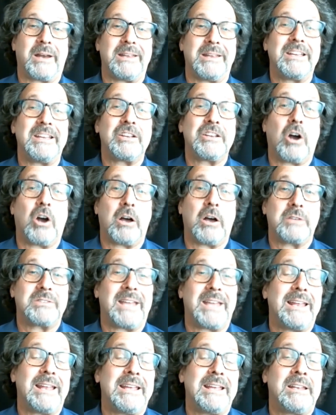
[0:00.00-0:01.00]
It caused
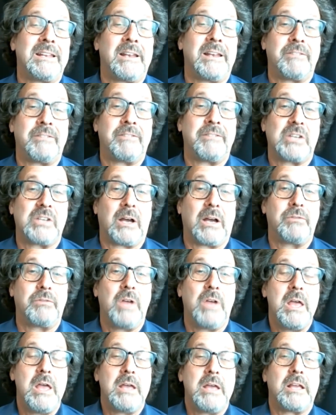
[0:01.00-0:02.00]
that in and of itself
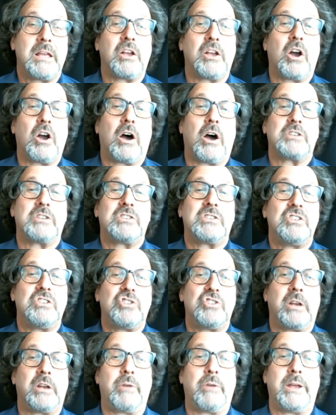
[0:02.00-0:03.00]
can cause
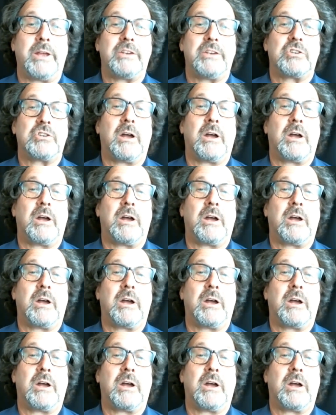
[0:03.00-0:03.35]
degeneration